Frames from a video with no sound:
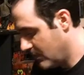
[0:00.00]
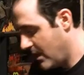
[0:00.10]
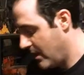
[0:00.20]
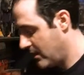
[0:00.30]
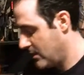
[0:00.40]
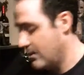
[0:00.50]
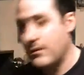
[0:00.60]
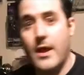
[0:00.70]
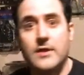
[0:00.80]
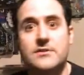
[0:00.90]
And
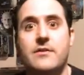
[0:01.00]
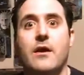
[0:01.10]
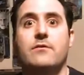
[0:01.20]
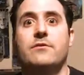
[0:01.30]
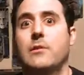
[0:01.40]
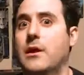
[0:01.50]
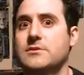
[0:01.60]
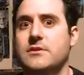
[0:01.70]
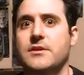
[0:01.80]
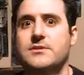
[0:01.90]
next, the other
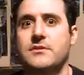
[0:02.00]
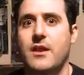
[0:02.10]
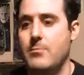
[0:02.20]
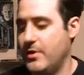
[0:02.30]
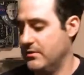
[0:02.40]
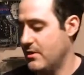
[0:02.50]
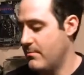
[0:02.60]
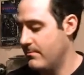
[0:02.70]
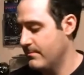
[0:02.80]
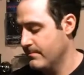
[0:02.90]
deluxe edition that I picked up